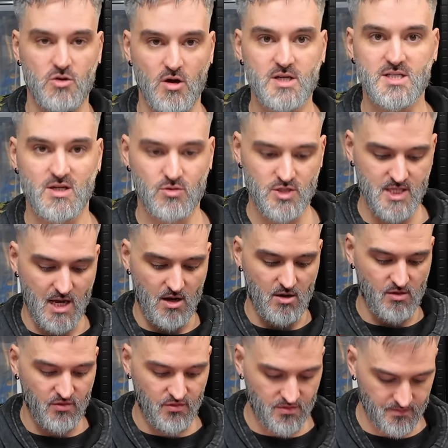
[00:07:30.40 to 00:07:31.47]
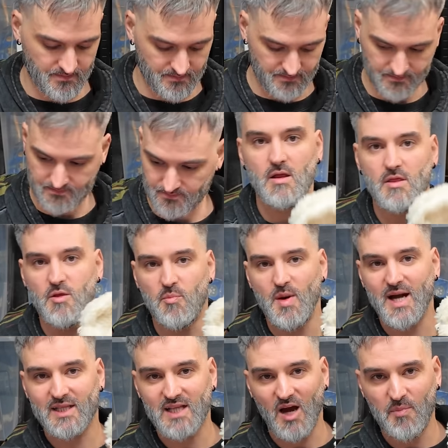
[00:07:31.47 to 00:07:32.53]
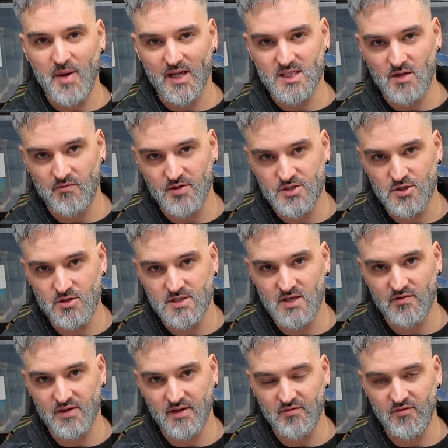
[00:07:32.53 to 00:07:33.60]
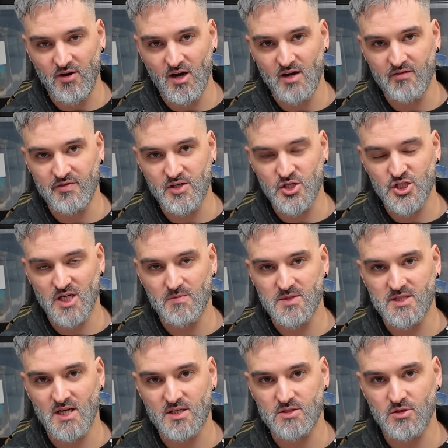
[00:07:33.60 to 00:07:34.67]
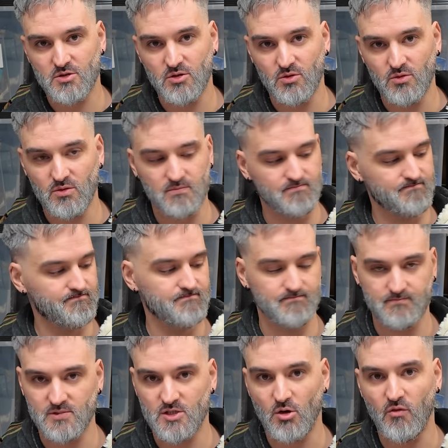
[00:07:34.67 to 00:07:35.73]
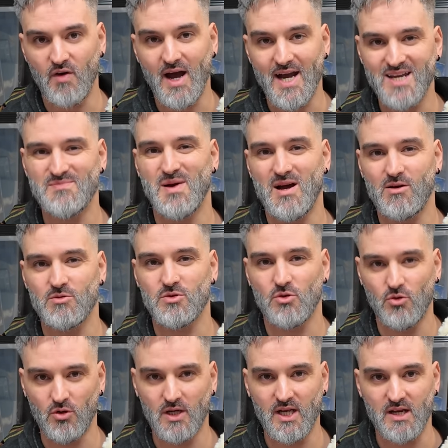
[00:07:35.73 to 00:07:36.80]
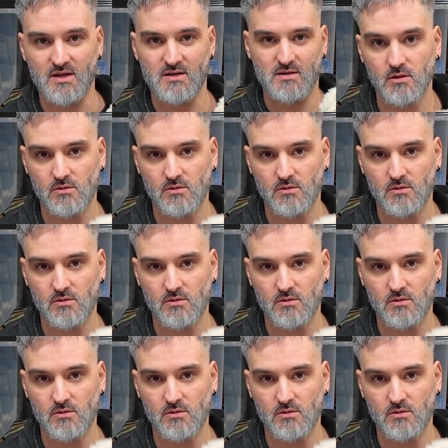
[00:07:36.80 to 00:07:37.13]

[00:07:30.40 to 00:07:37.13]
Nice little start off. The bag that I picked up for two seventy-five. The sheep's testicle sold for £8 all in.